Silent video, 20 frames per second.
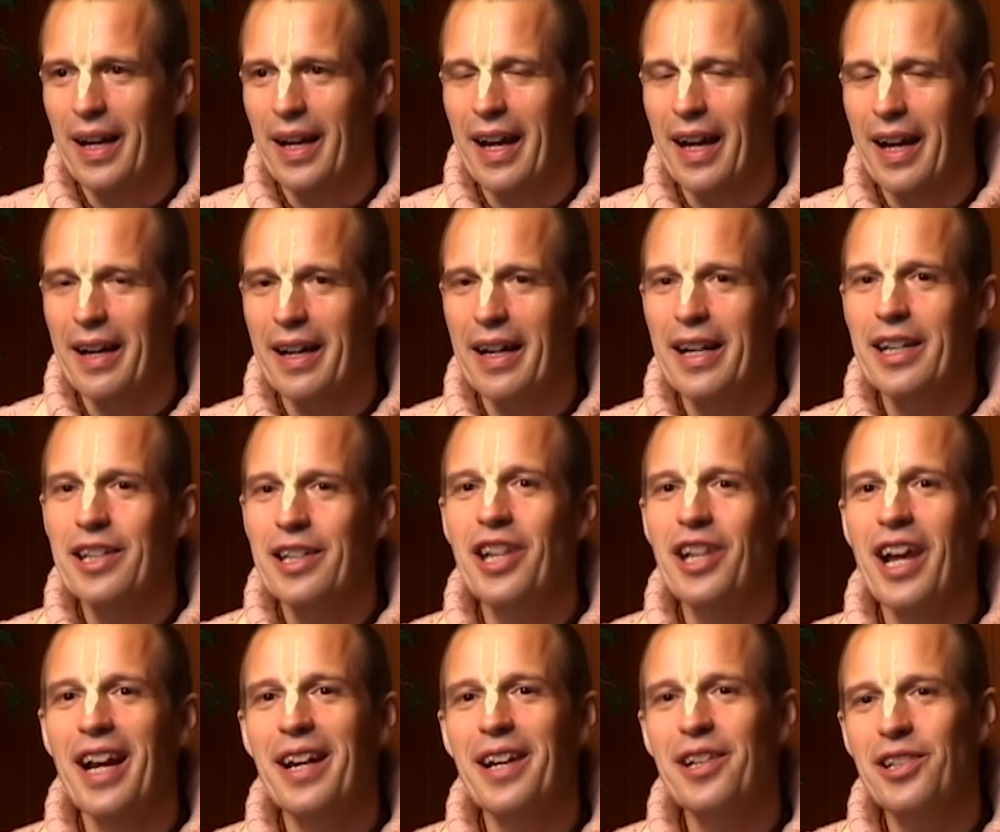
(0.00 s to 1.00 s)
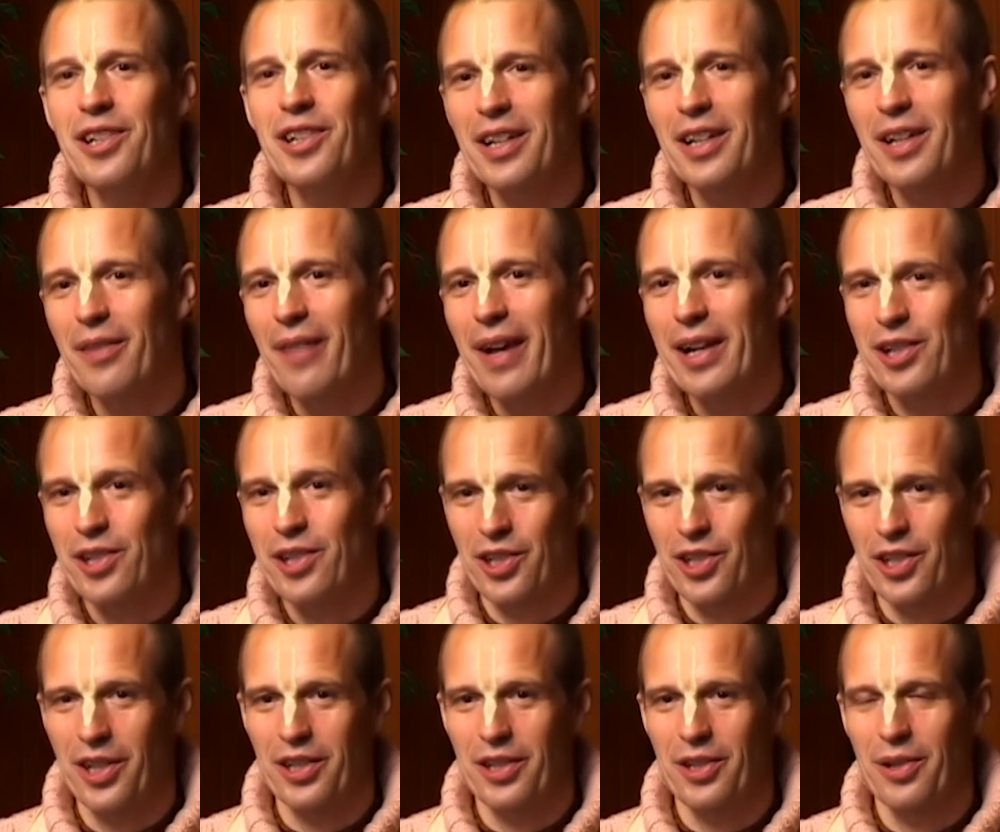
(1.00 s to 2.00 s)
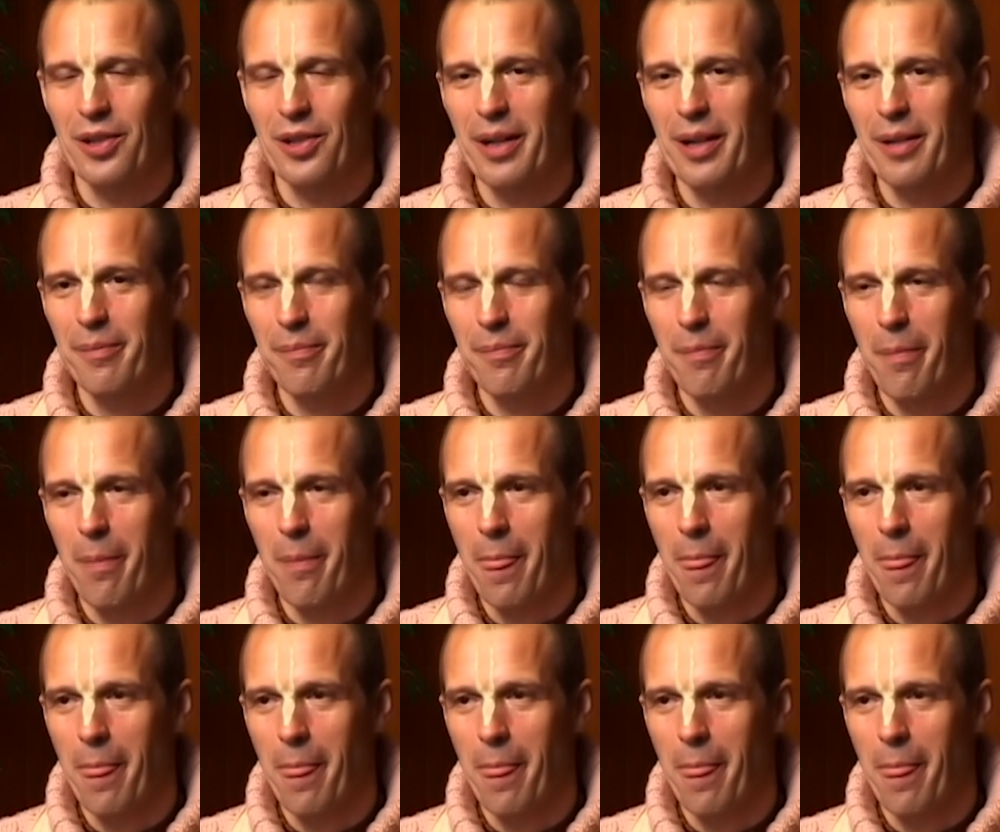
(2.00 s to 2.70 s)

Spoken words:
a challenging question to him.